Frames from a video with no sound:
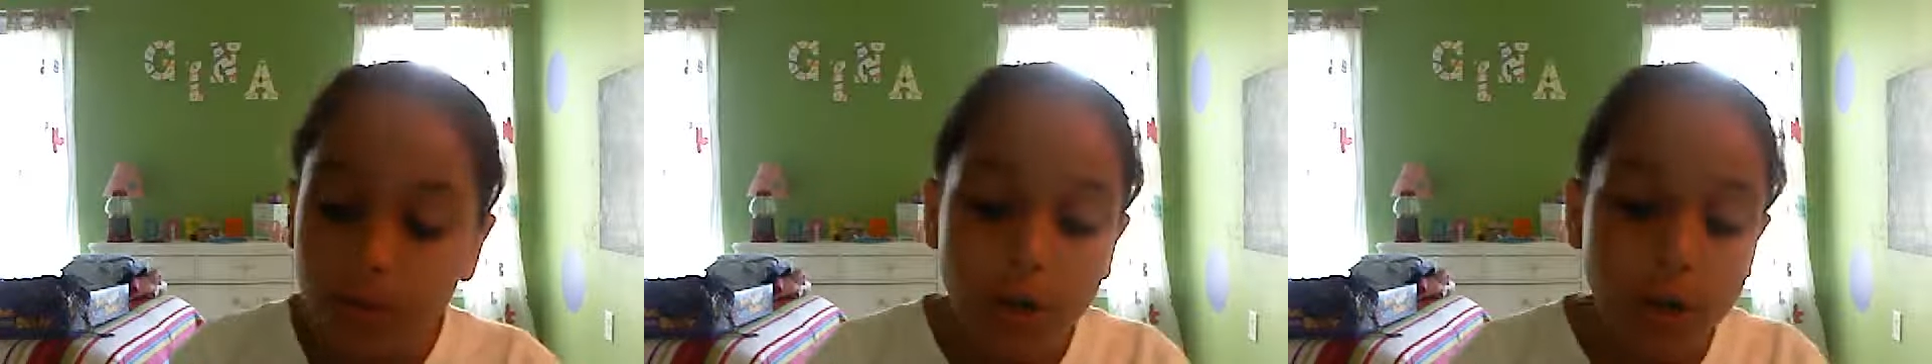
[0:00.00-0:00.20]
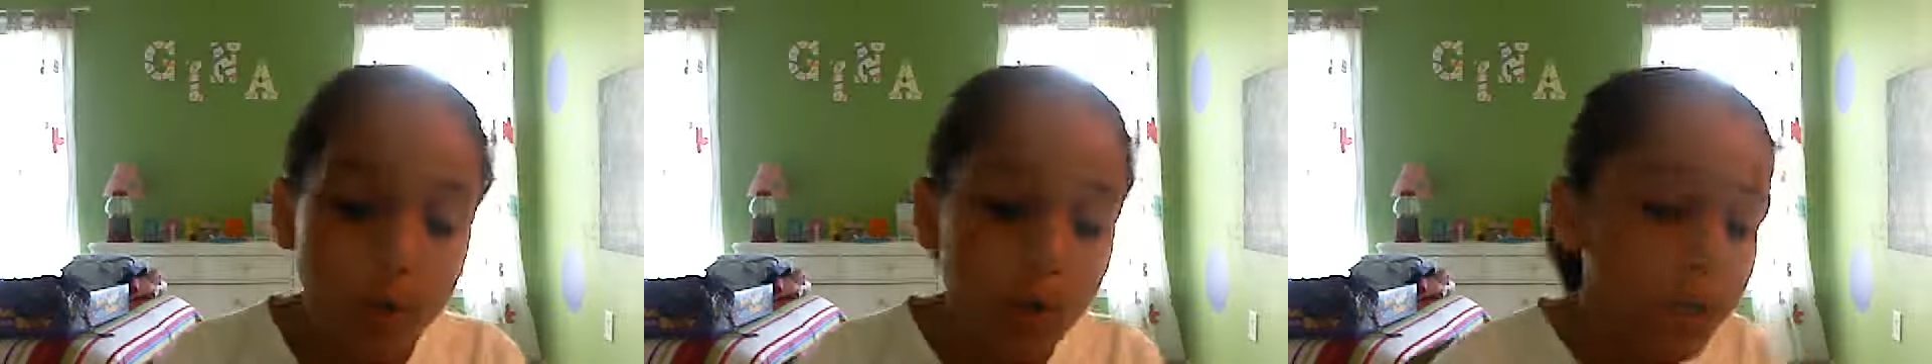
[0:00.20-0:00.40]

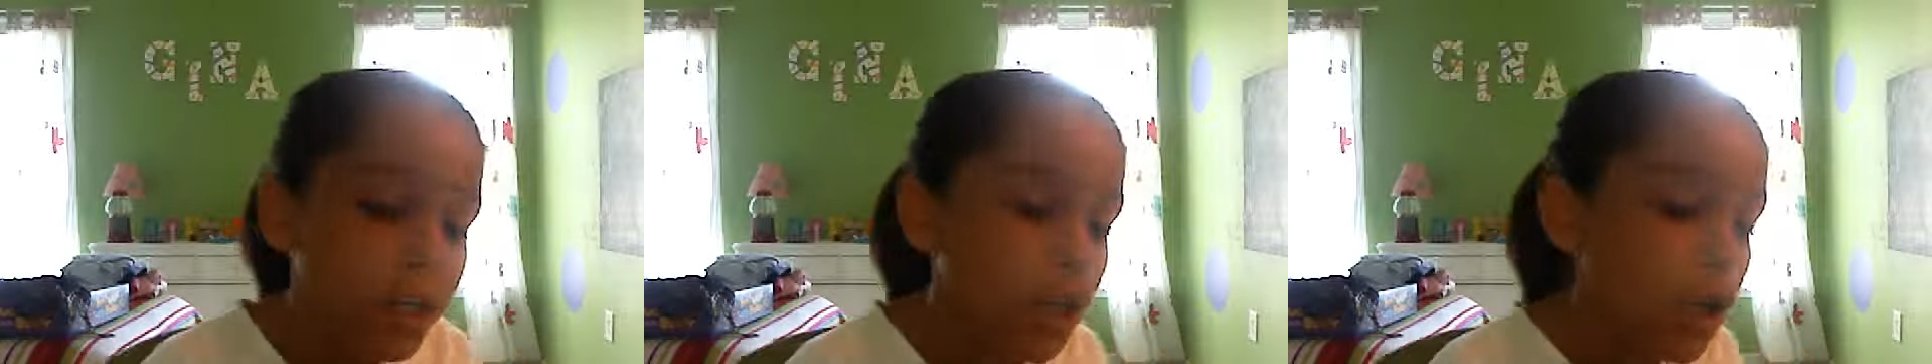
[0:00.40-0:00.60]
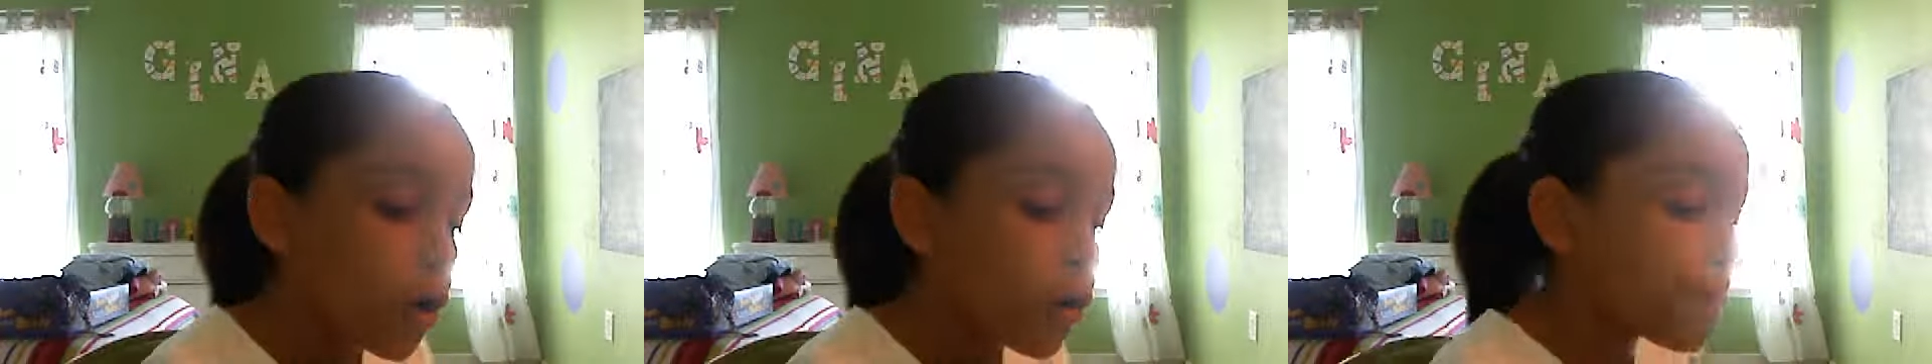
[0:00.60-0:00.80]

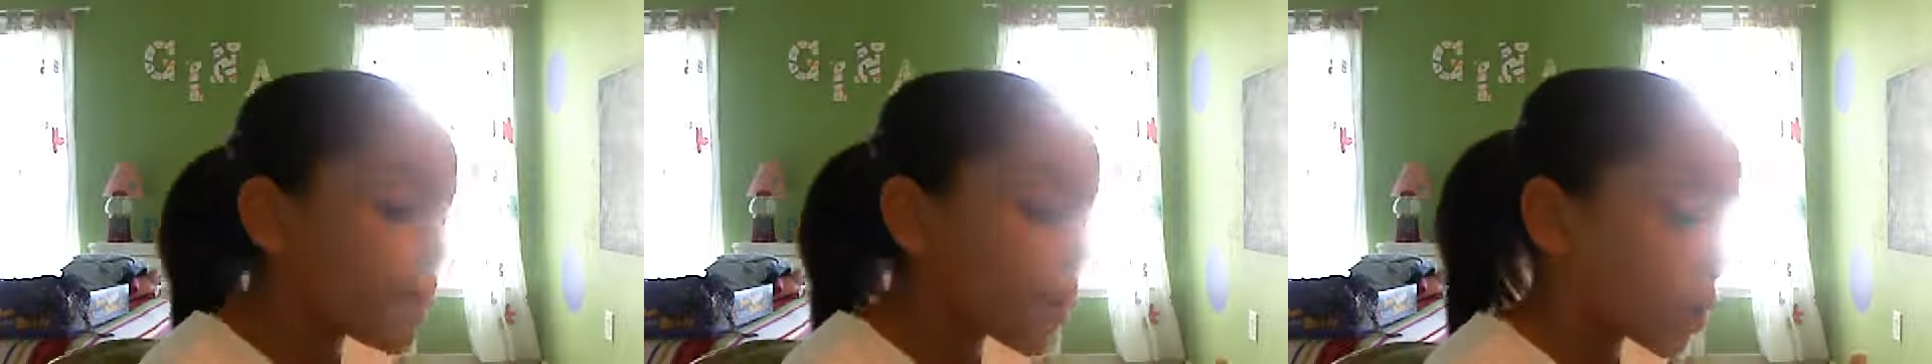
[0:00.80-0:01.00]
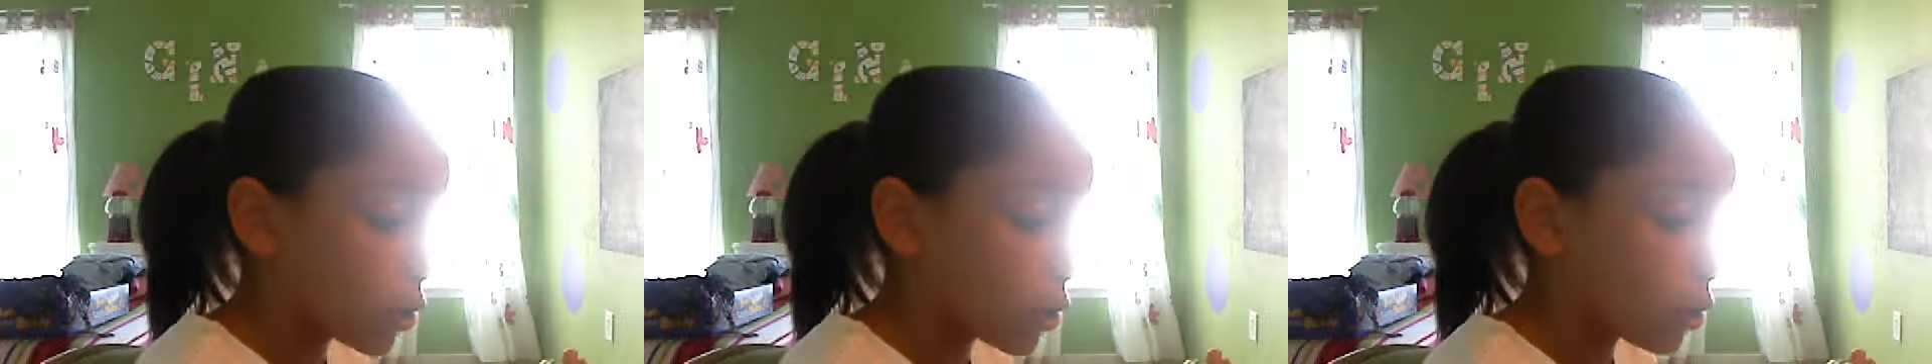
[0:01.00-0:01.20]
Tokyo
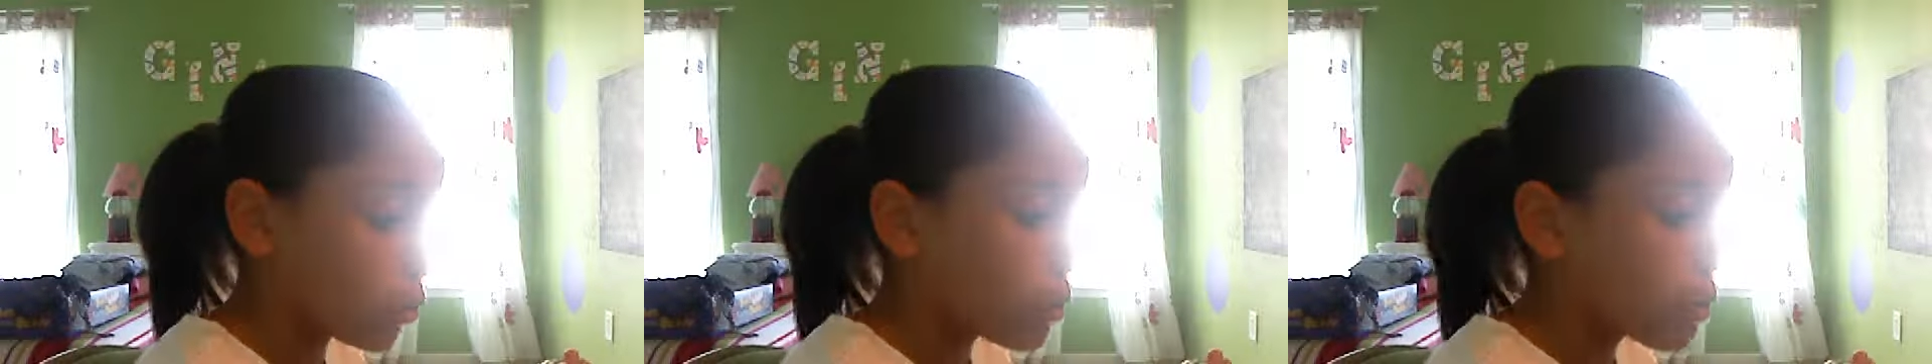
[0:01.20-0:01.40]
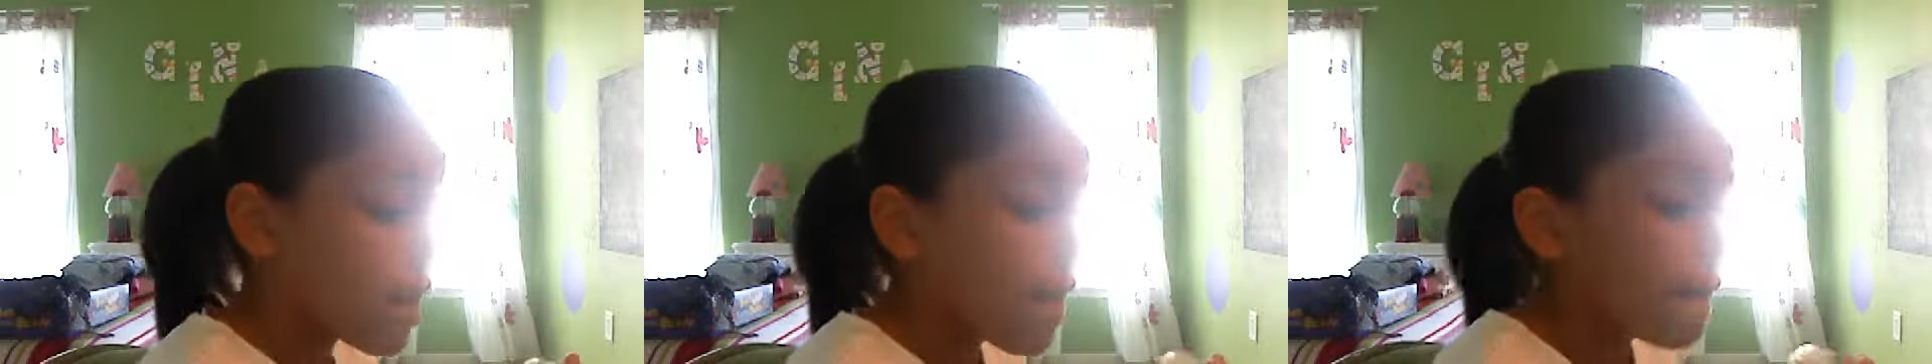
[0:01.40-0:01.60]

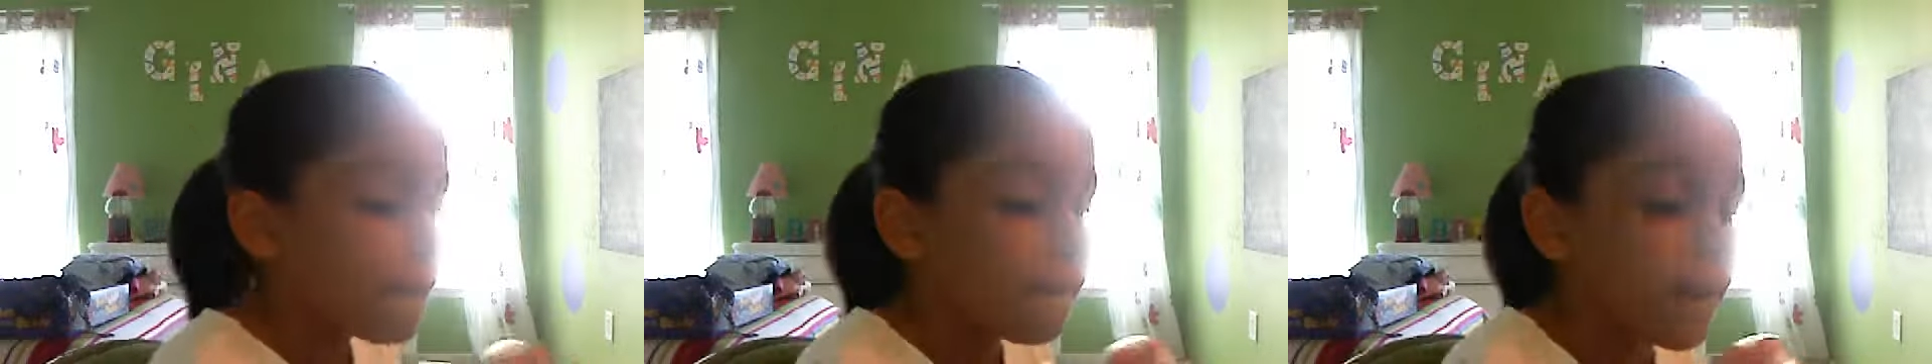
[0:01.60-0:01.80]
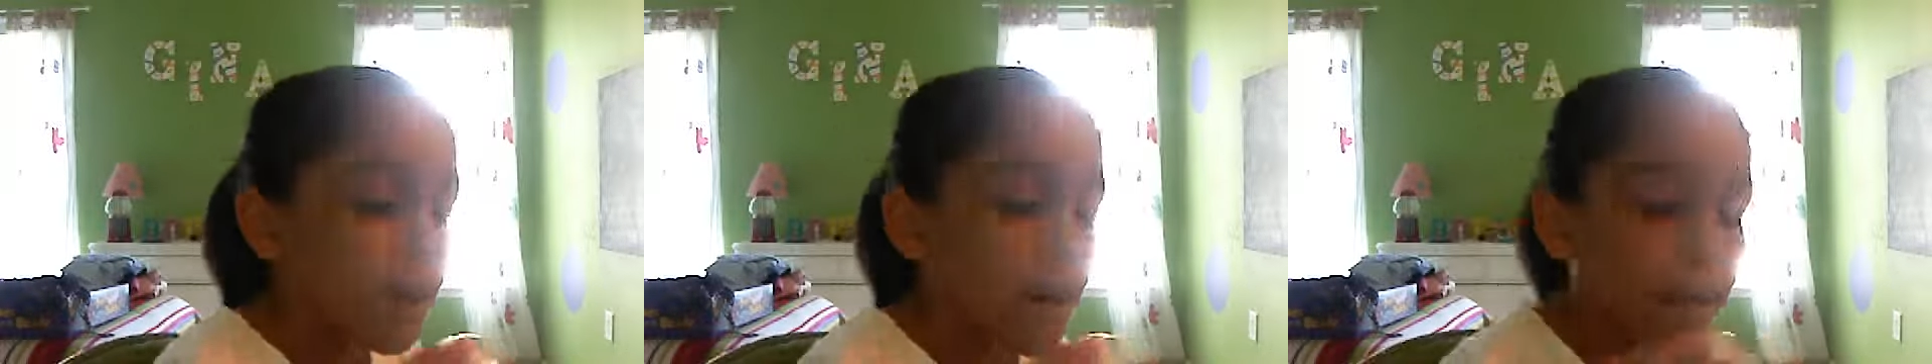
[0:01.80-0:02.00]
Pearl
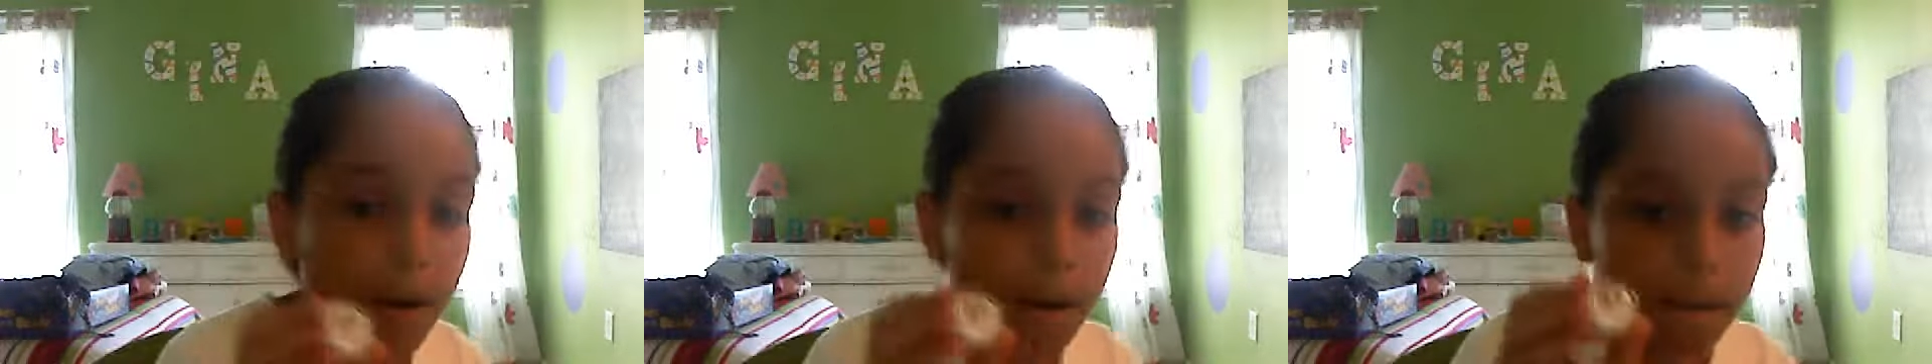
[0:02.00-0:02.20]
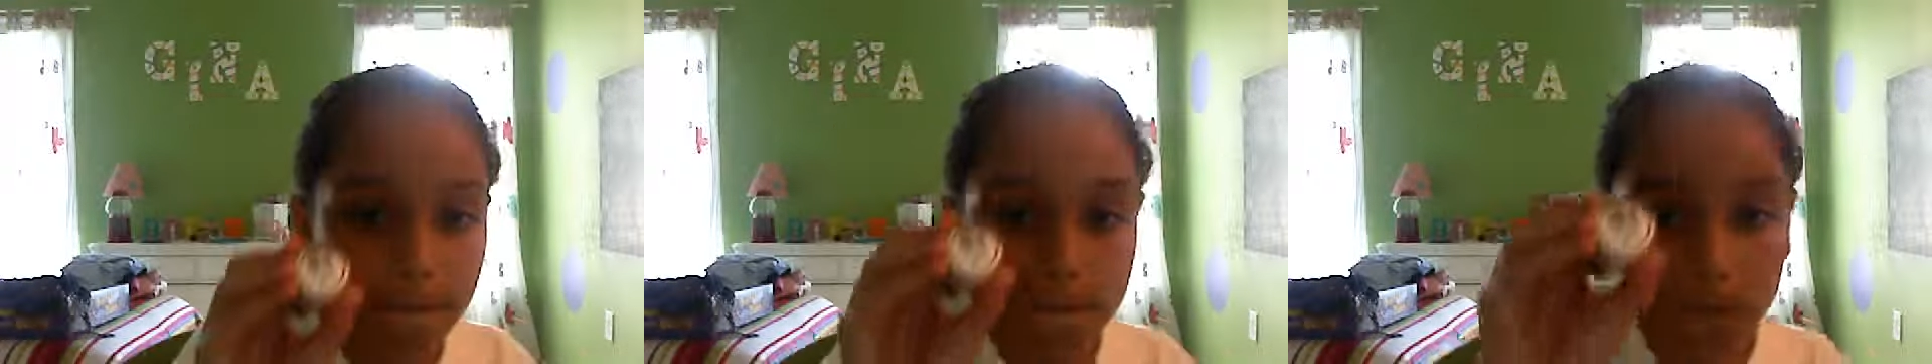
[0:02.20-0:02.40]
number